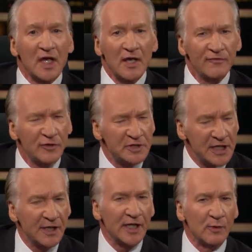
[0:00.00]
for
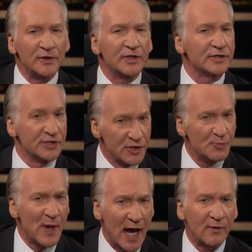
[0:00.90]
dealing with this new
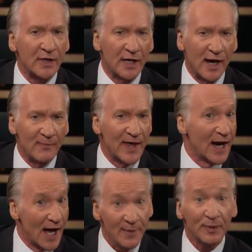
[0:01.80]
paradigm that
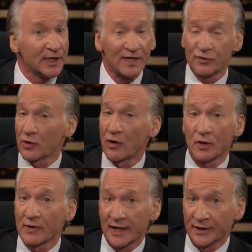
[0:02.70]
I believe we're
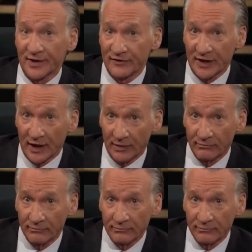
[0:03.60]
already living in?